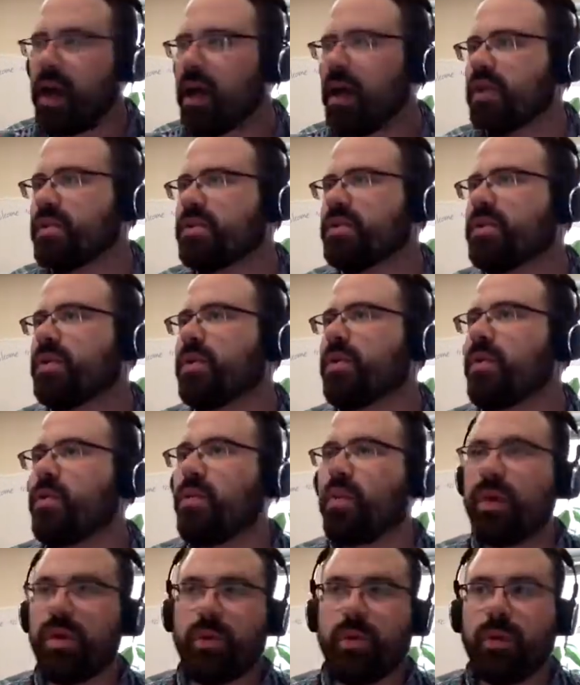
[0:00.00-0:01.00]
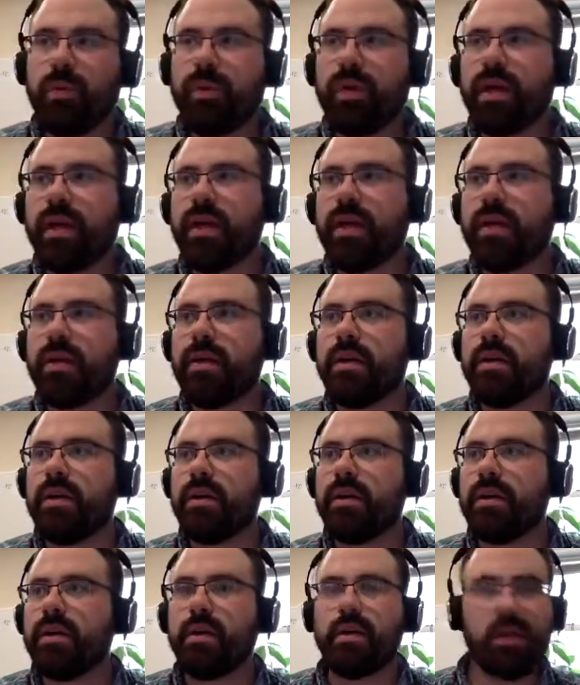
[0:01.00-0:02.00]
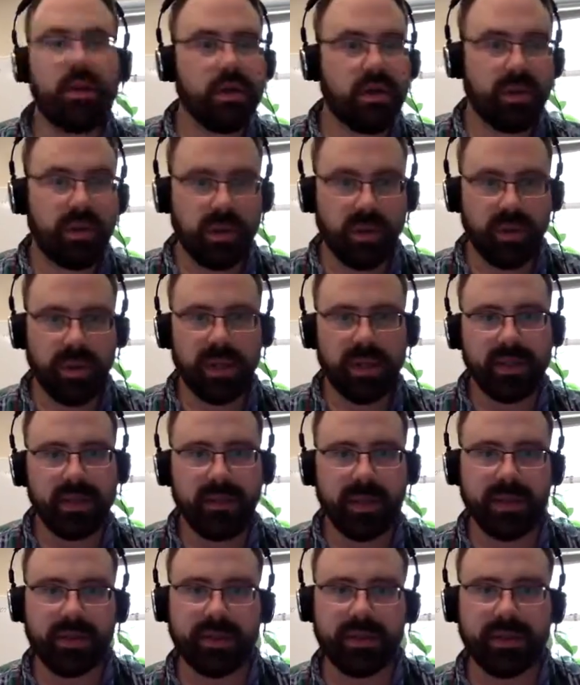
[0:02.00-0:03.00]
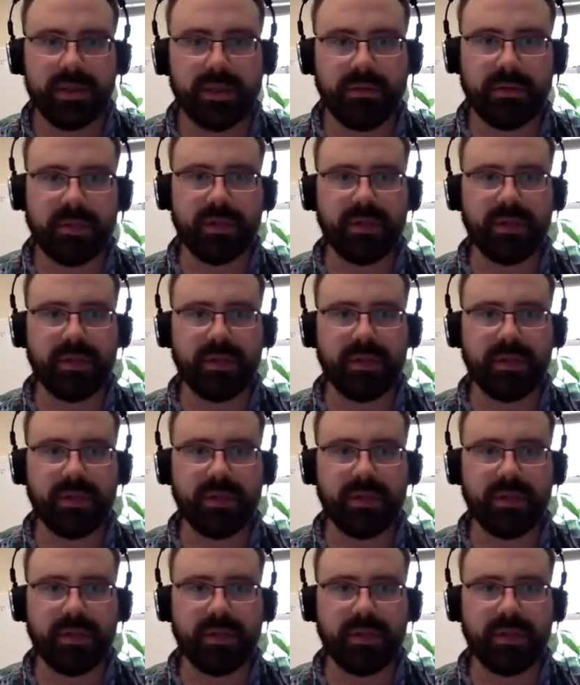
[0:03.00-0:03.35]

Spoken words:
So we will be doing a special service